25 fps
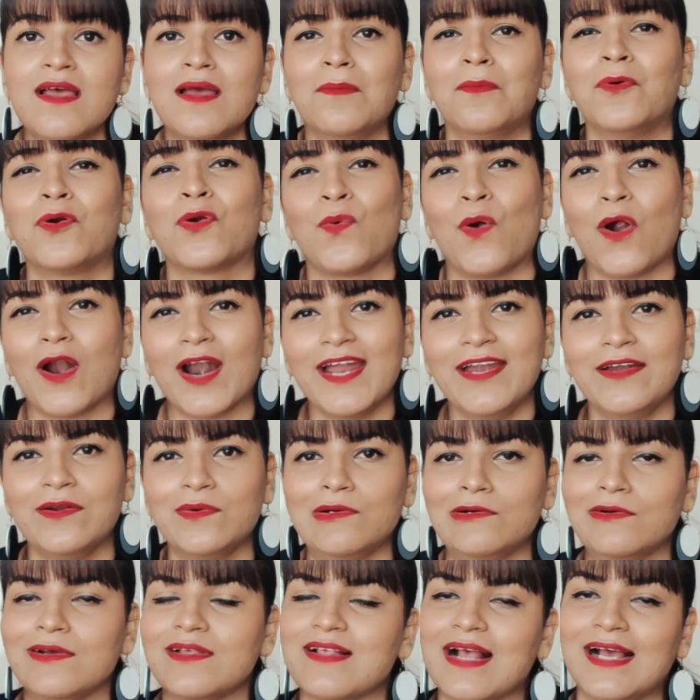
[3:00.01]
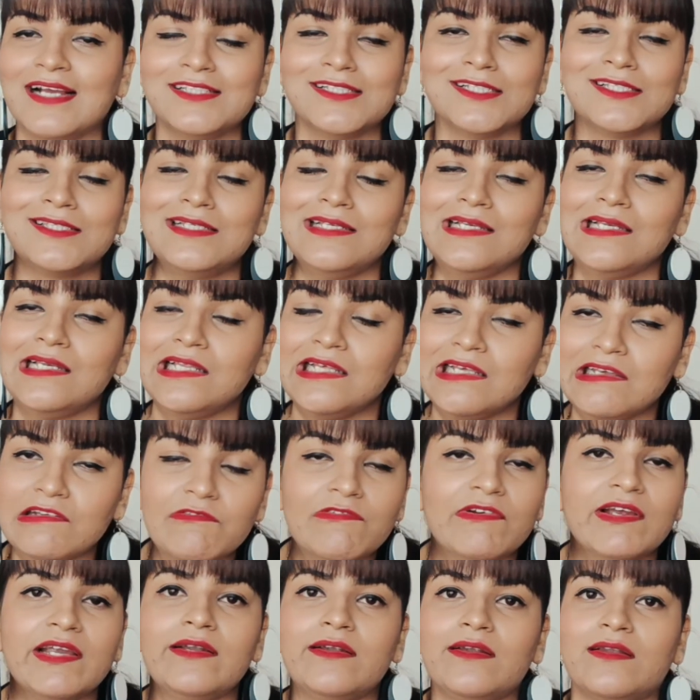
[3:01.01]
But what I do is I just
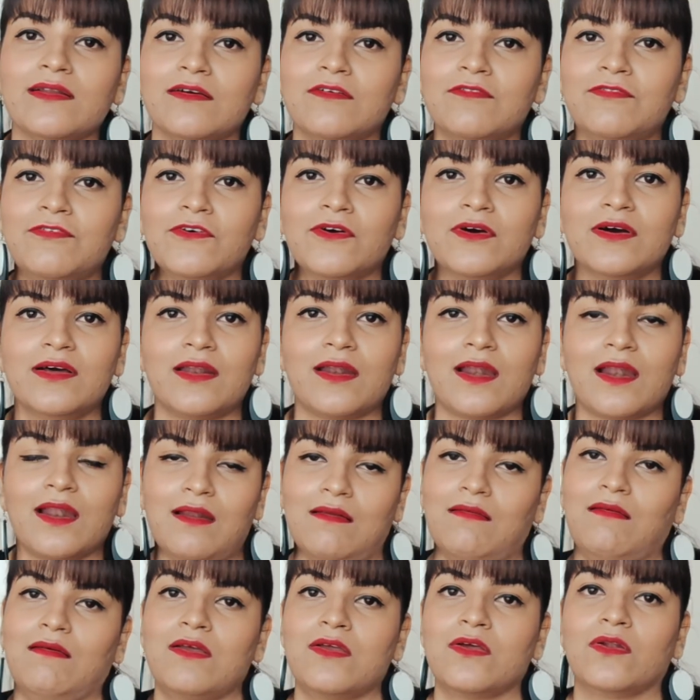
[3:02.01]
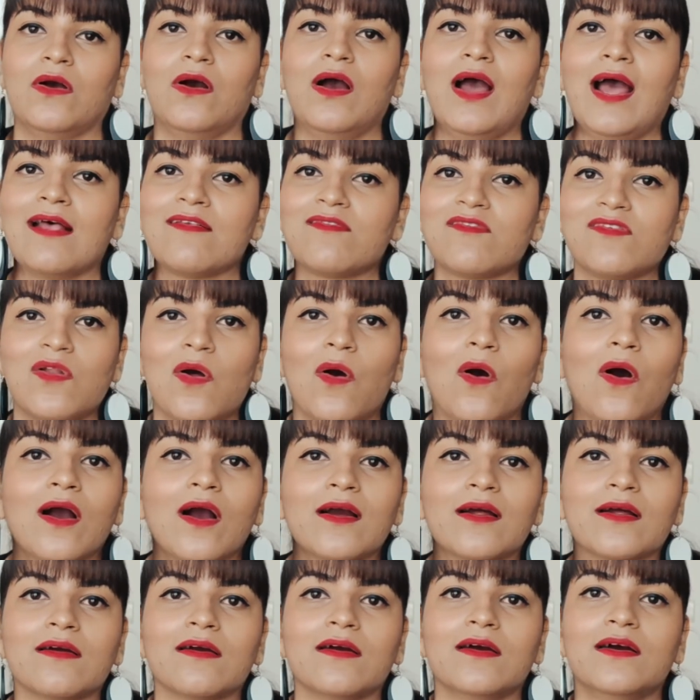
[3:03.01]
leave it for, you know, as
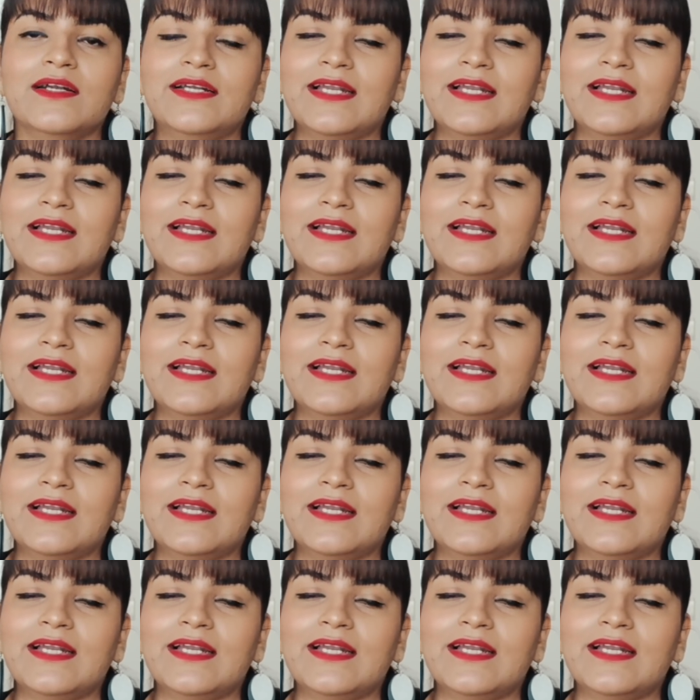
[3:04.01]
long a